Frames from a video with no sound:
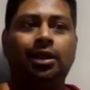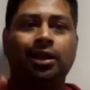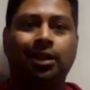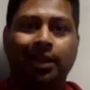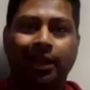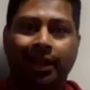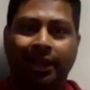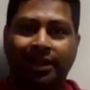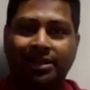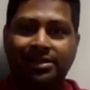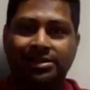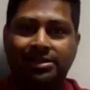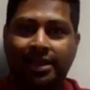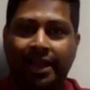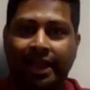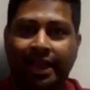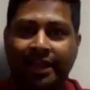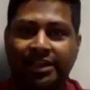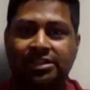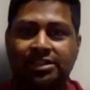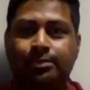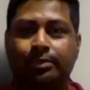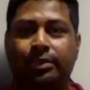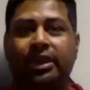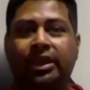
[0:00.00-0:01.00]
it is the
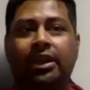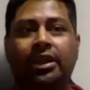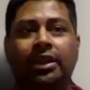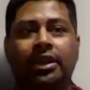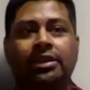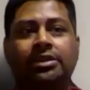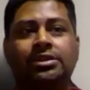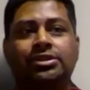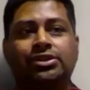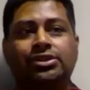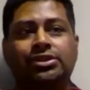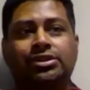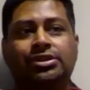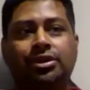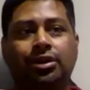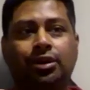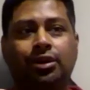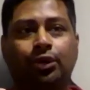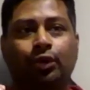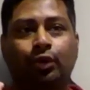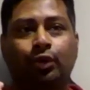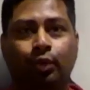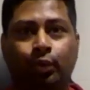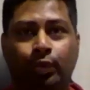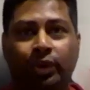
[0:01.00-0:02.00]
experience
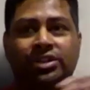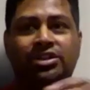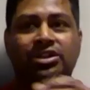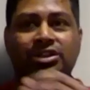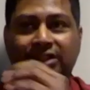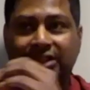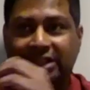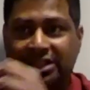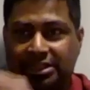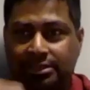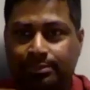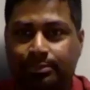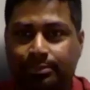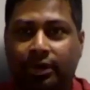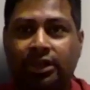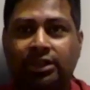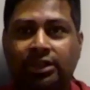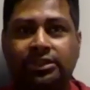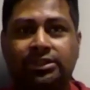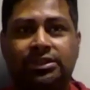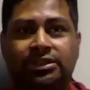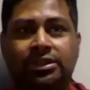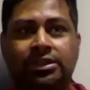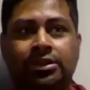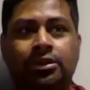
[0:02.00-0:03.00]
which this
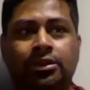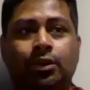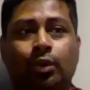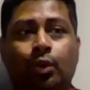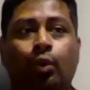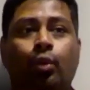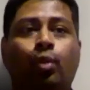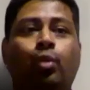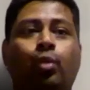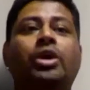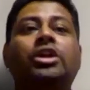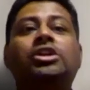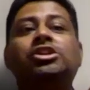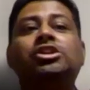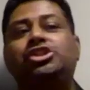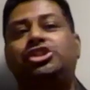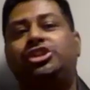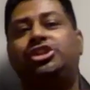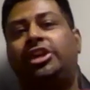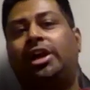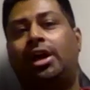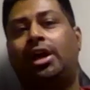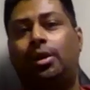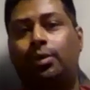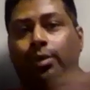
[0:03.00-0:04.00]
person will
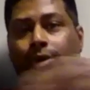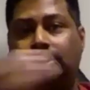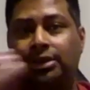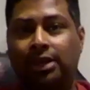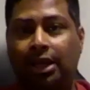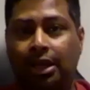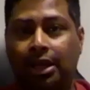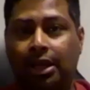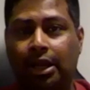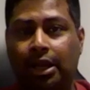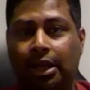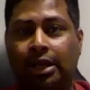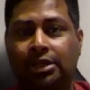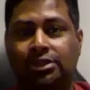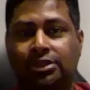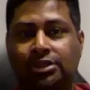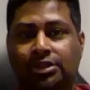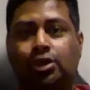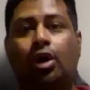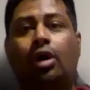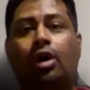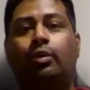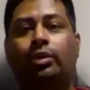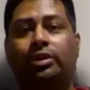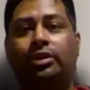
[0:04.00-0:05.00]
share with the class
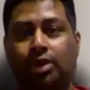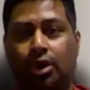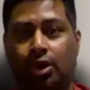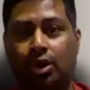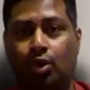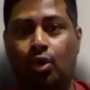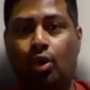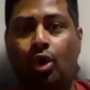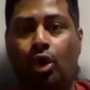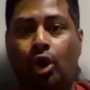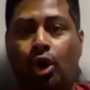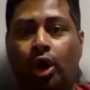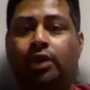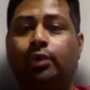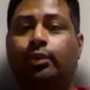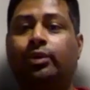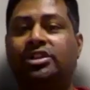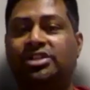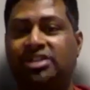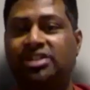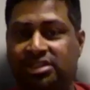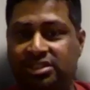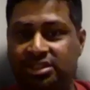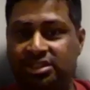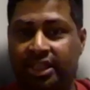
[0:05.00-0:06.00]
or with the cohort which
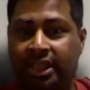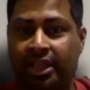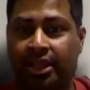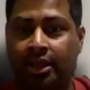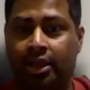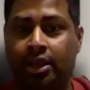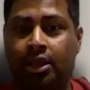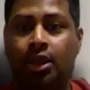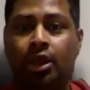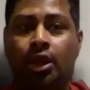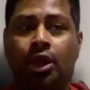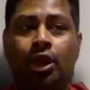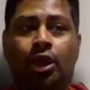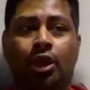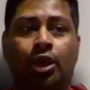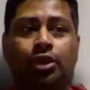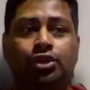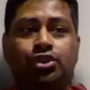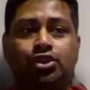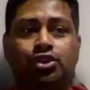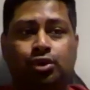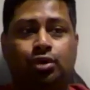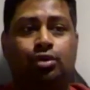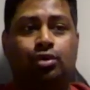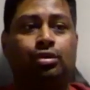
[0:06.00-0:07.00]
is there.
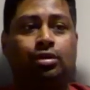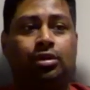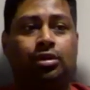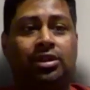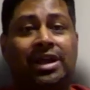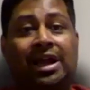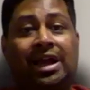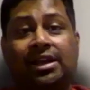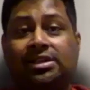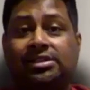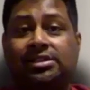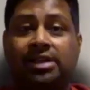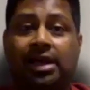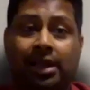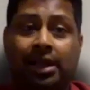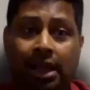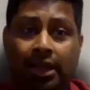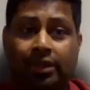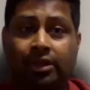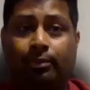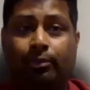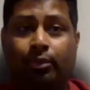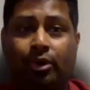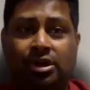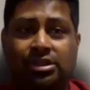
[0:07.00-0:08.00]
So that is
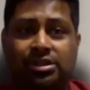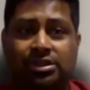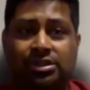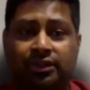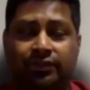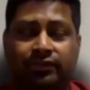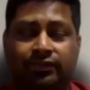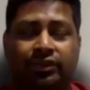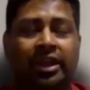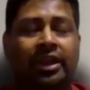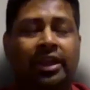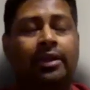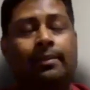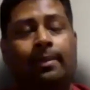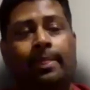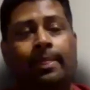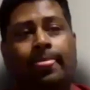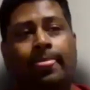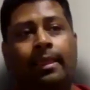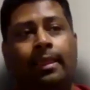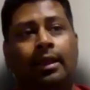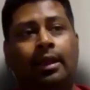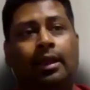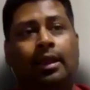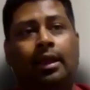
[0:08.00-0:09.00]
another positive thing.
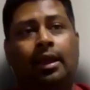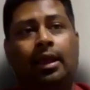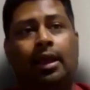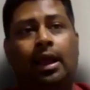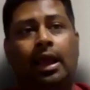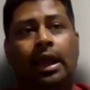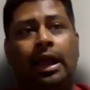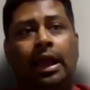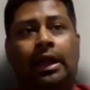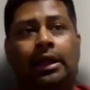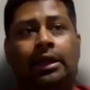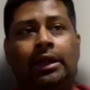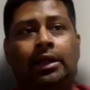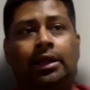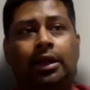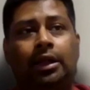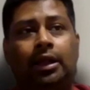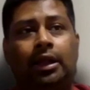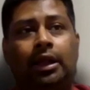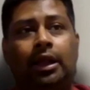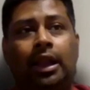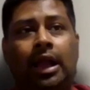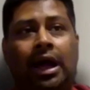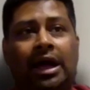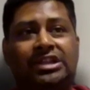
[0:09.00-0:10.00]
And
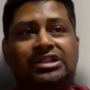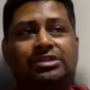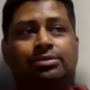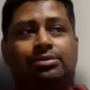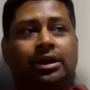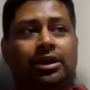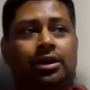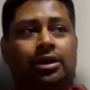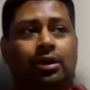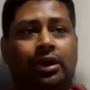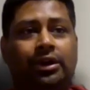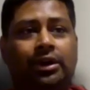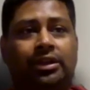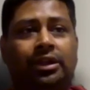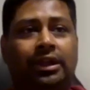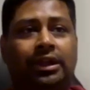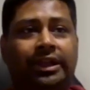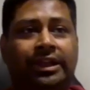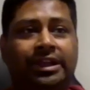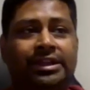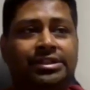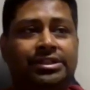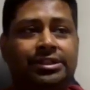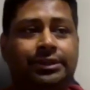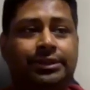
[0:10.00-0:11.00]
last but not the
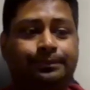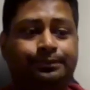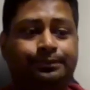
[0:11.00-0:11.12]
least,